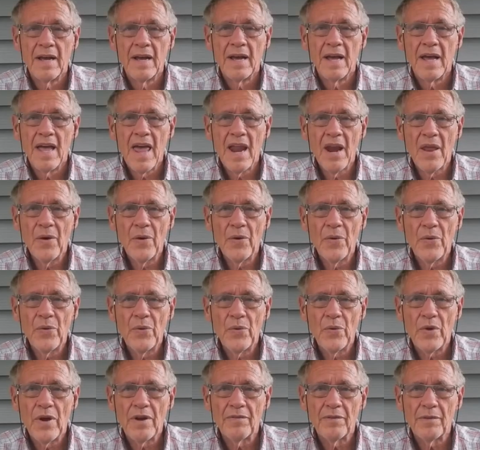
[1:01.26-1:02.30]

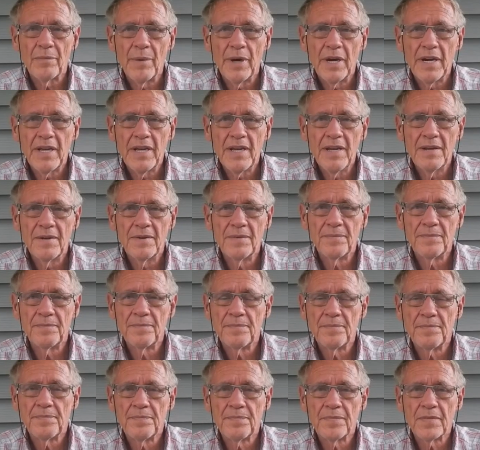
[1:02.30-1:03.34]
Hello everybody,
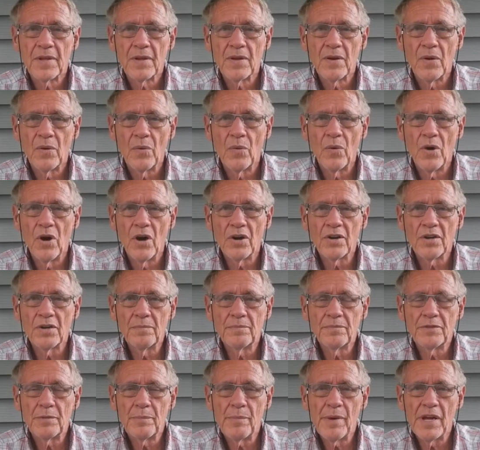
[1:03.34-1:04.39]

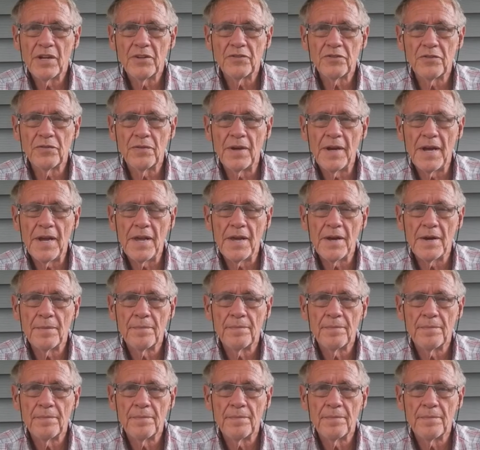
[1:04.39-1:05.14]
welcome to Pennsylvania.